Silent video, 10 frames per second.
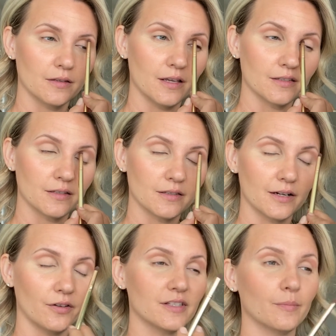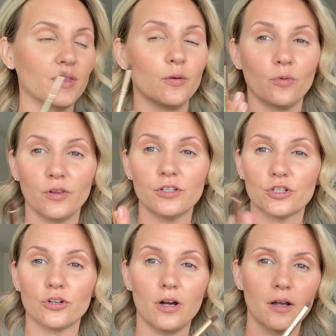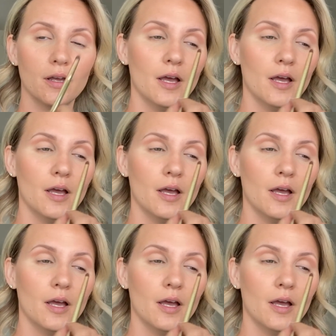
necessarily something really strong.